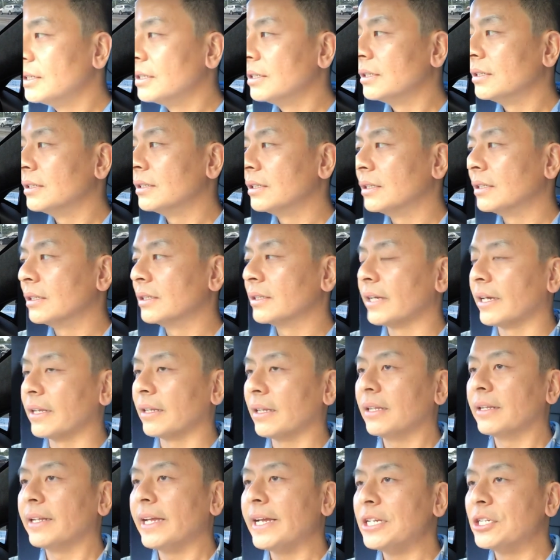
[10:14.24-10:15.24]
Okay,
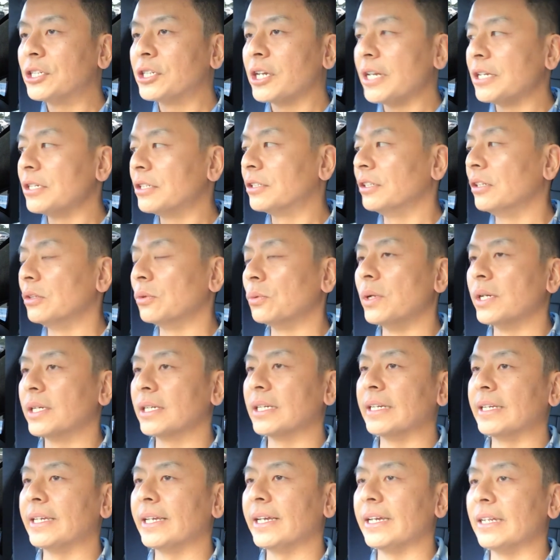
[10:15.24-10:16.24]
that lane change didn't work
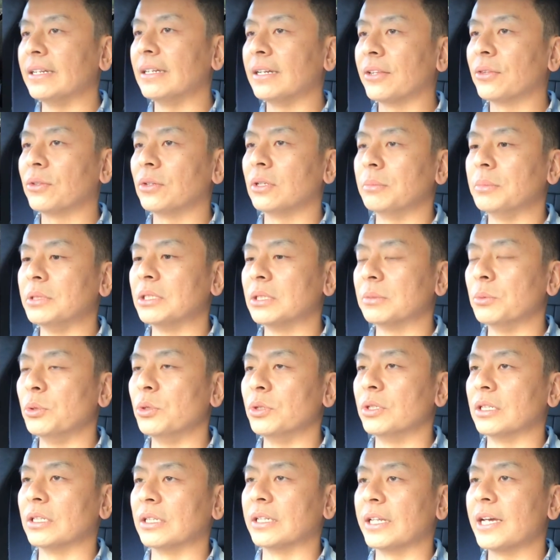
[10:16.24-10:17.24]
again. I thought it'd be
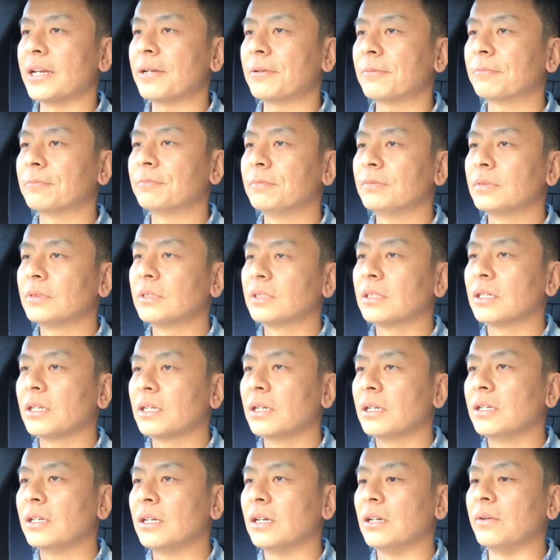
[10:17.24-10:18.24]
smoother than that.
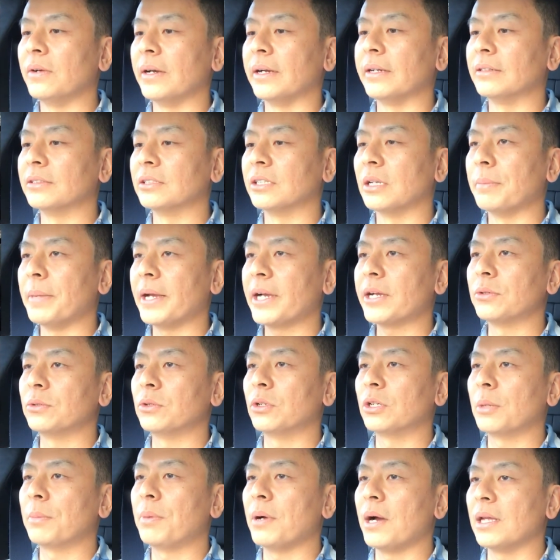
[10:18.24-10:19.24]
Alright, so back on
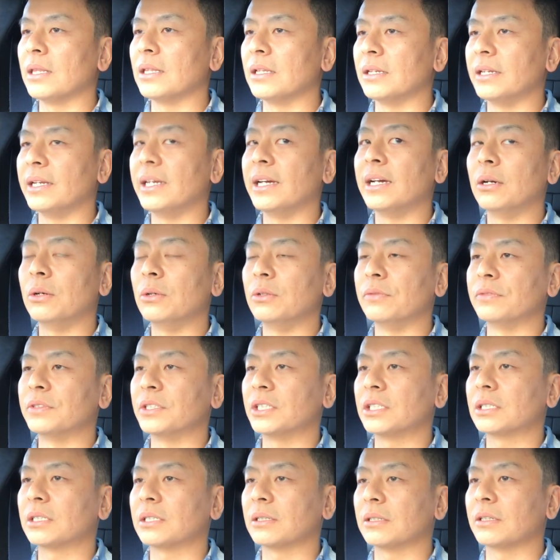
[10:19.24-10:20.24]
autopilot now. I've
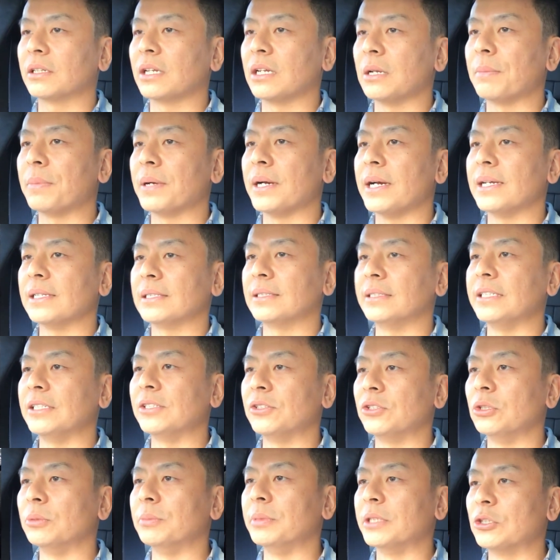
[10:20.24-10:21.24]
just got to pass these
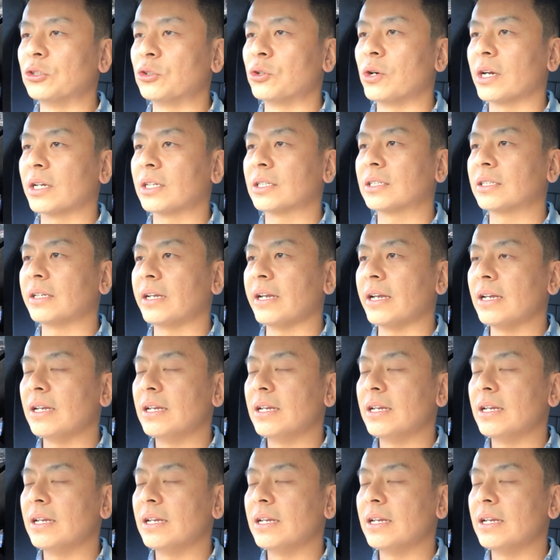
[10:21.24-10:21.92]
two big trucks.